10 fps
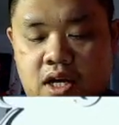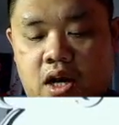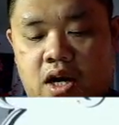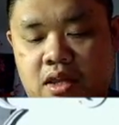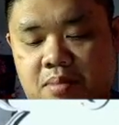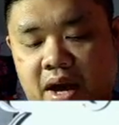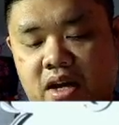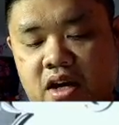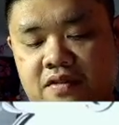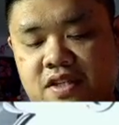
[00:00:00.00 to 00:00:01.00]
on the back
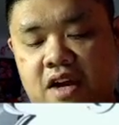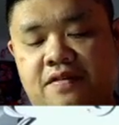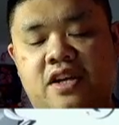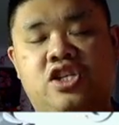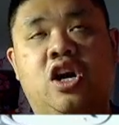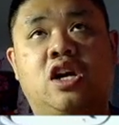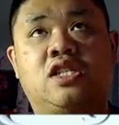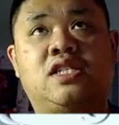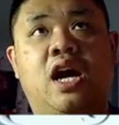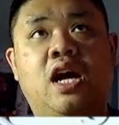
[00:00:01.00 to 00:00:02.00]
of soft finish
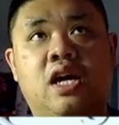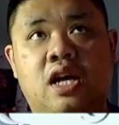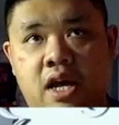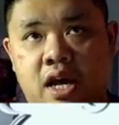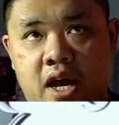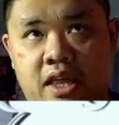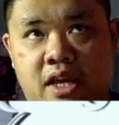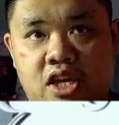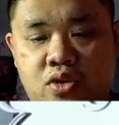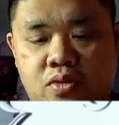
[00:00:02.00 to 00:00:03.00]
cardstock, and then you